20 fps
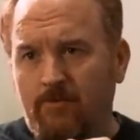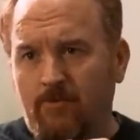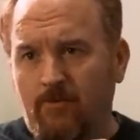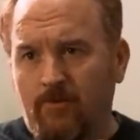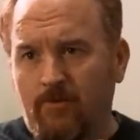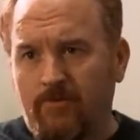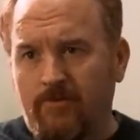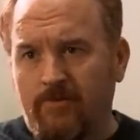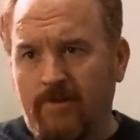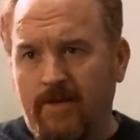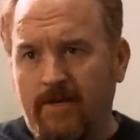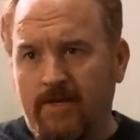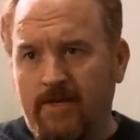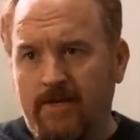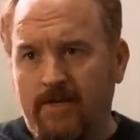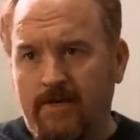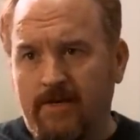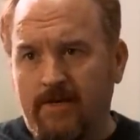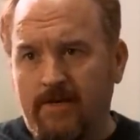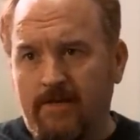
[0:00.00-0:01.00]
so it's
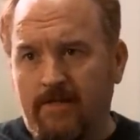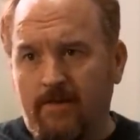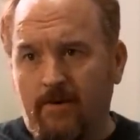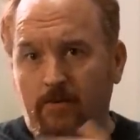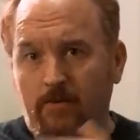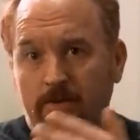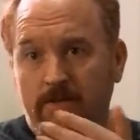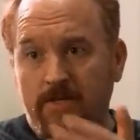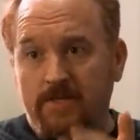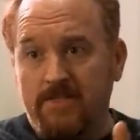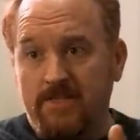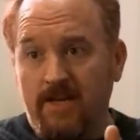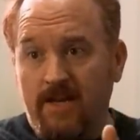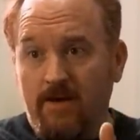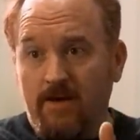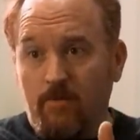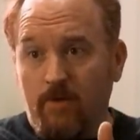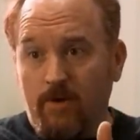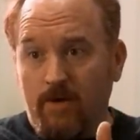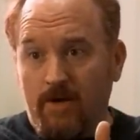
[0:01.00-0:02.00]
like they're really
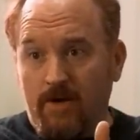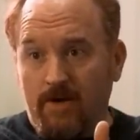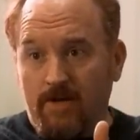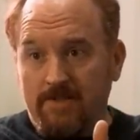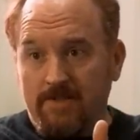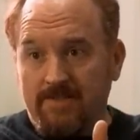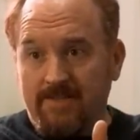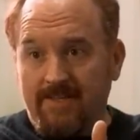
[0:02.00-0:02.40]
excited when you get on